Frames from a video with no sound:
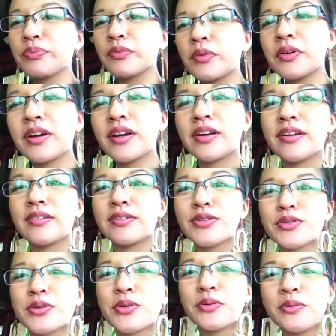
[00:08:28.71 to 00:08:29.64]
Okay,
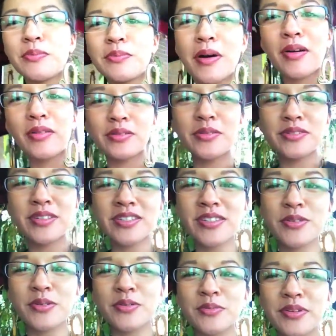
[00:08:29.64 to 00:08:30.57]
so Paolo
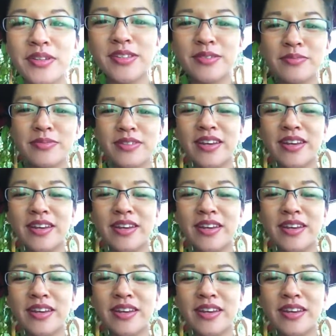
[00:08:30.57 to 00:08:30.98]
just told me some